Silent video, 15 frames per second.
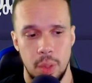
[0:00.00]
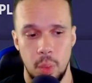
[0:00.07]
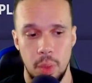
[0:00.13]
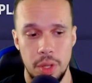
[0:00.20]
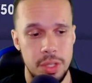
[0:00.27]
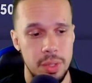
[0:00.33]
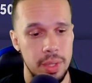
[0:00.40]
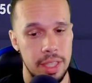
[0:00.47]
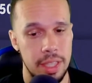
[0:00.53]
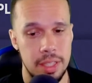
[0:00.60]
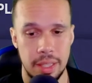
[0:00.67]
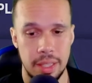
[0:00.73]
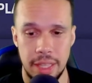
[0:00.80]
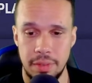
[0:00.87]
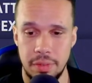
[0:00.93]
once you get to
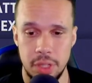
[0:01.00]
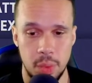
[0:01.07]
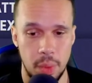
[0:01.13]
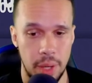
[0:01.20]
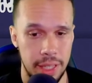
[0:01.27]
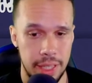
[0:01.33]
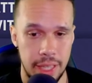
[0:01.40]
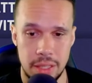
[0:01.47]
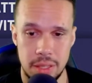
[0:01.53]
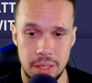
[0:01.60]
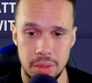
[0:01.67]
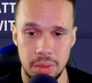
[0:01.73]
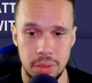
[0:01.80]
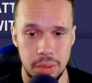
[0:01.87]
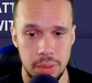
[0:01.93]
the level you want to get
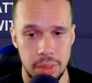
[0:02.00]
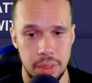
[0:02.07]
to,